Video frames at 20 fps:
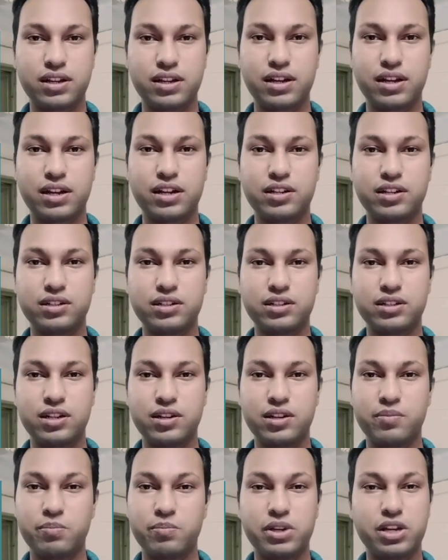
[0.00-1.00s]
and
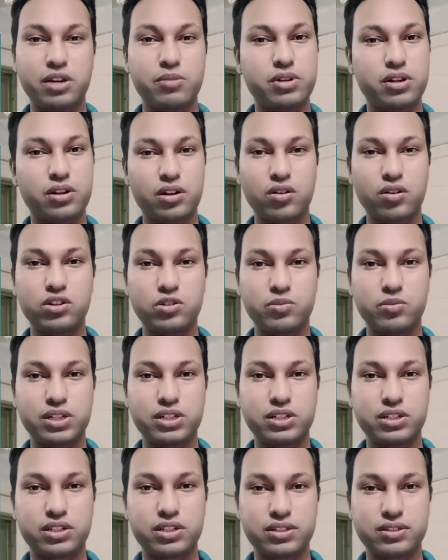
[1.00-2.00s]
behavioral
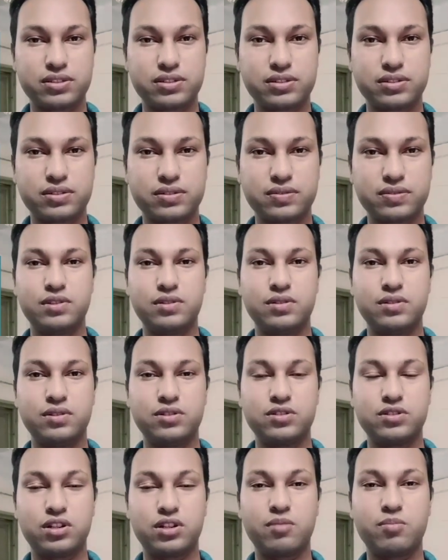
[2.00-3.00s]
audiometry test.
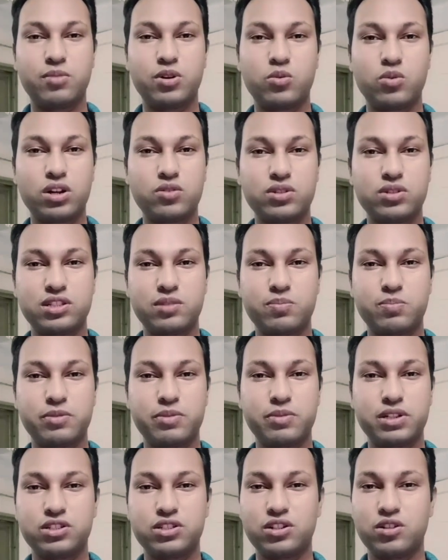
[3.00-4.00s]
So number one was the
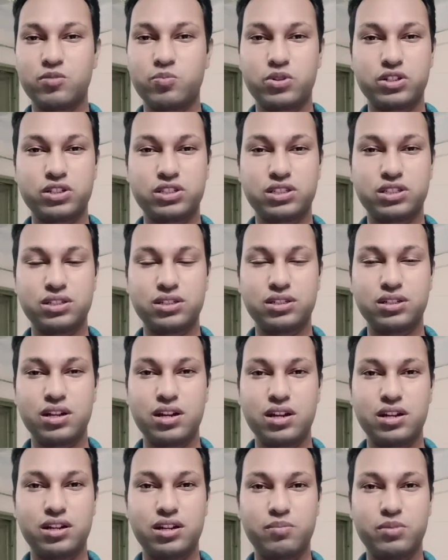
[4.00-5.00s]
prevention and protection.
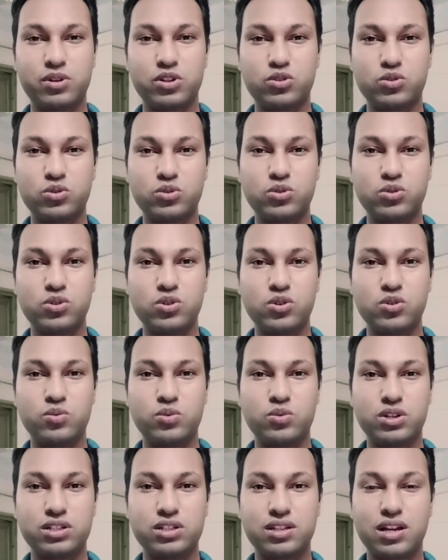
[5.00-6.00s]
Number two
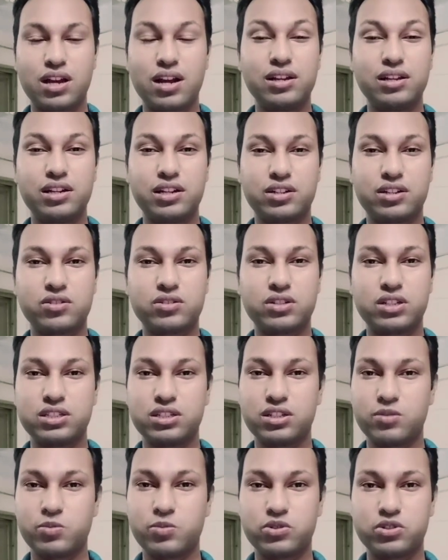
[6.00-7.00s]
was early recognition
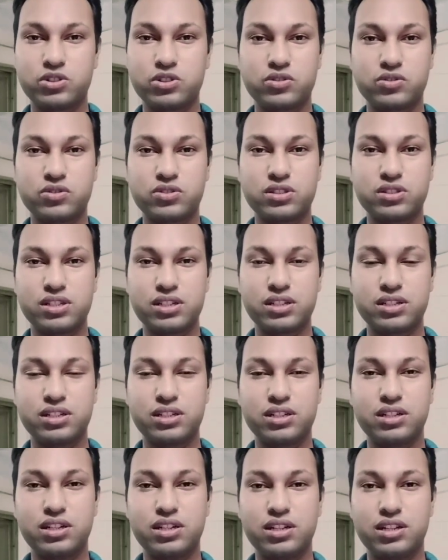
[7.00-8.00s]
of ototoxicity.
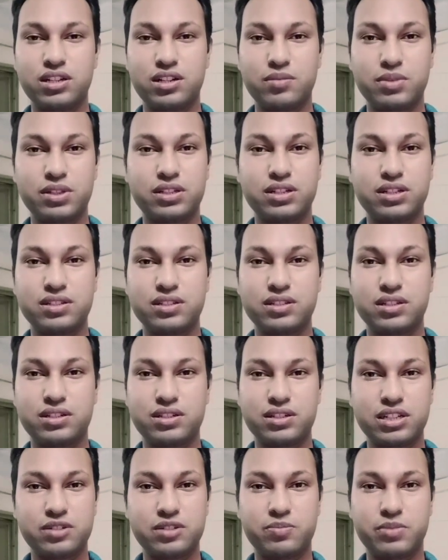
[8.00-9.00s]
Number three is the
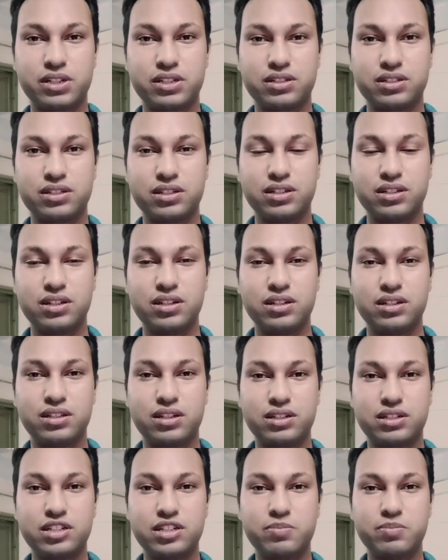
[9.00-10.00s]
treatment. The
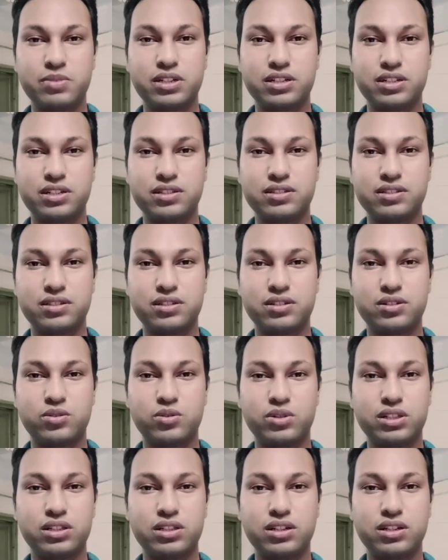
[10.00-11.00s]
treatment is when
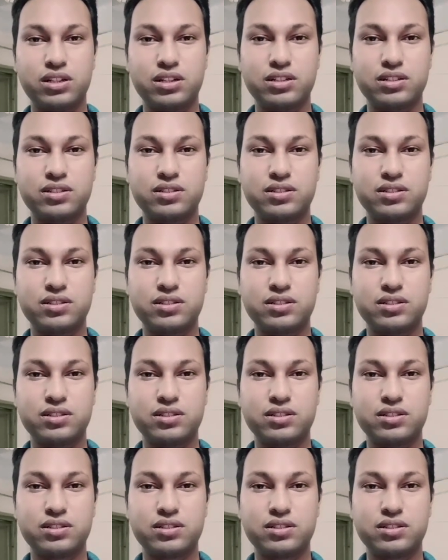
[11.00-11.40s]
there is